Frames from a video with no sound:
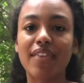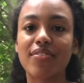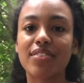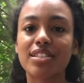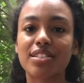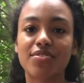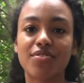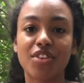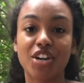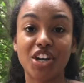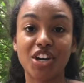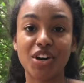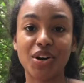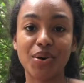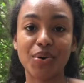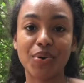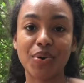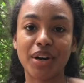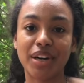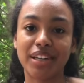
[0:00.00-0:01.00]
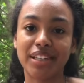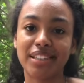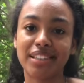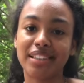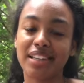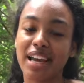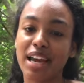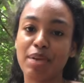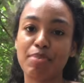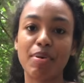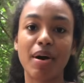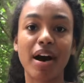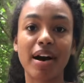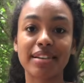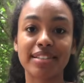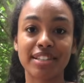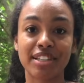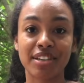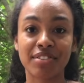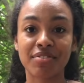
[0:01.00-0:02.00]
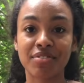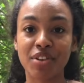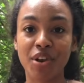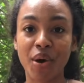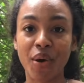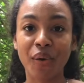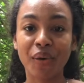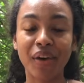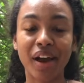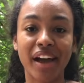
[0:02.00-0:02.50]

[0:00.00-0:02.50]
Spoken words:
end this video on a positive note,